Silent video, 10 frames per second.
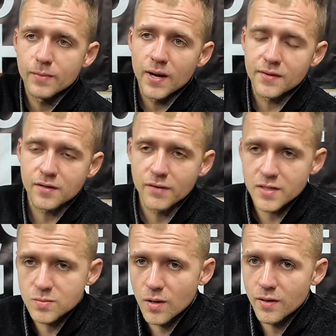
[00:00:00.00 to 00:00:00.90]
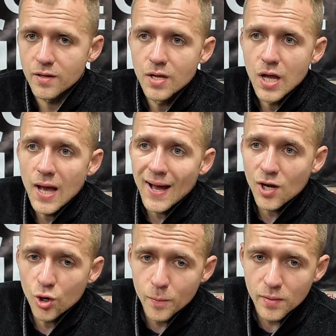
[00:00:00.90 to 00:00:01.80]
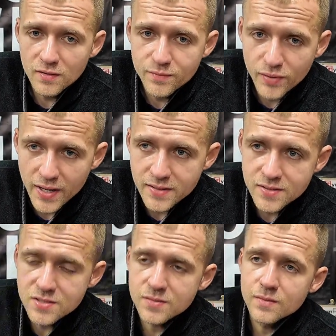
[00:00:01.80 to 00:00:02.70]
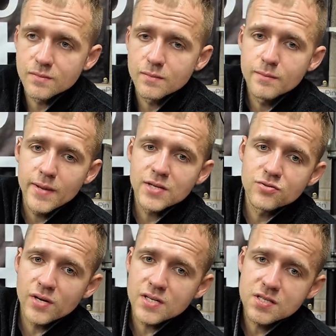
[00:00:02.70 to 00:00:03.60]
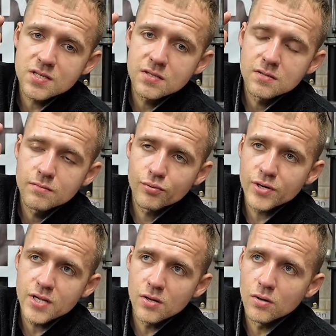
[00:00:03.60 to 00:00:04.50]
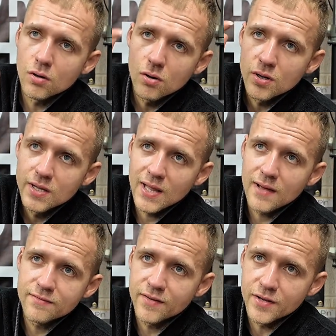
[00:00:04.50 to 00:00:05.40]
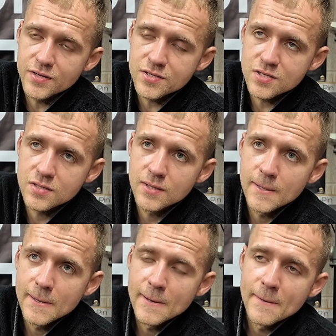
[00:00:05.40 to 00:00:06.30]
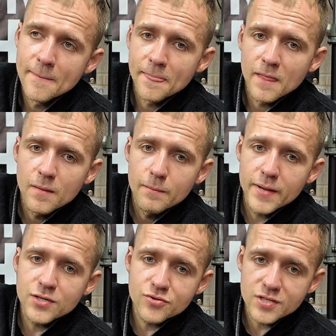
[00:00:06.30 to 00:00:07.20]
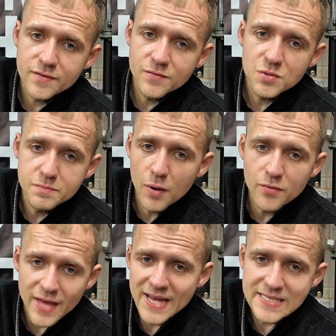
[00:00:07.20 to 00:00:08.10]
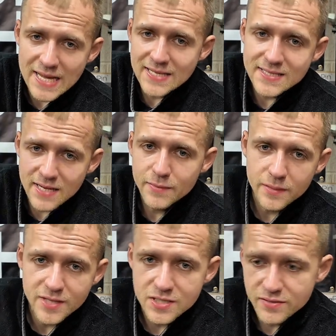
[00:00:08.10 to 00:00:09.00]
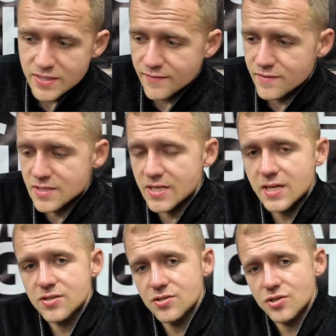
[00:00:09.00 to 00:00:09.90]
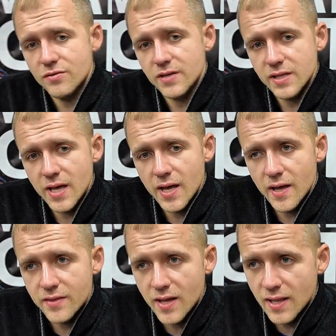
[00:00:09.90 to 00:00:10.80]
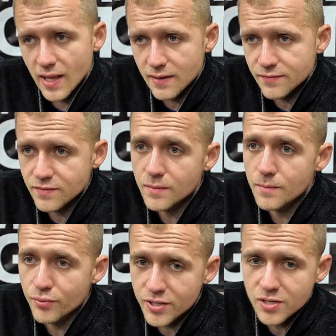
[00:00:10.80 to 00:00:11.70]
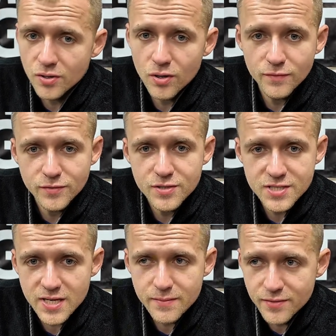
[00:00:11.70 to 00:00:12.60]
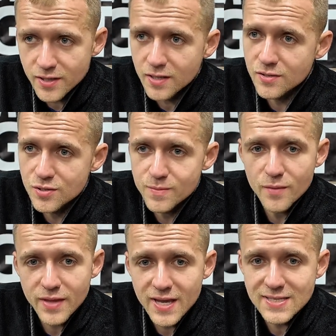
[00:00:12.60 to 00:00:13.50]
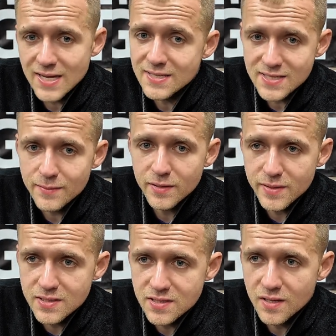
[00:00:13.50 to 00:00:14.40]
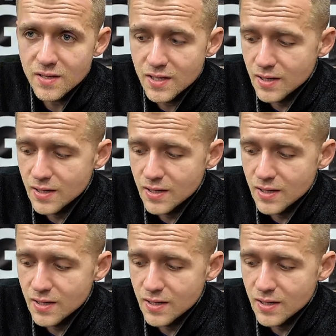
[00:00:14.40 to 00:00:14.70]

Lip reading: buy the correct one. A couple of brands: Matrix, Precore, Life Fitness. Matrix have used both 8 and 10mm at different stages during their life. Precore have done the same thing and used both 8 and 10mm